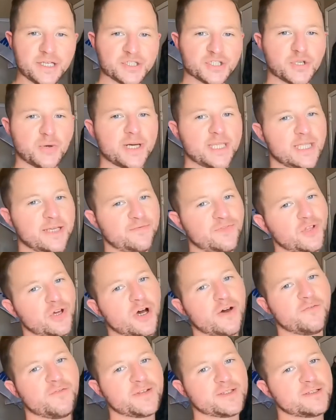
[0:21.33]
so I leave the
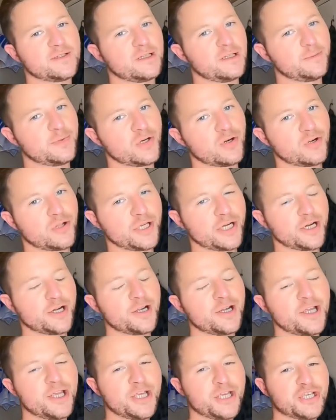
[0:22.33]
office a little bit earlier.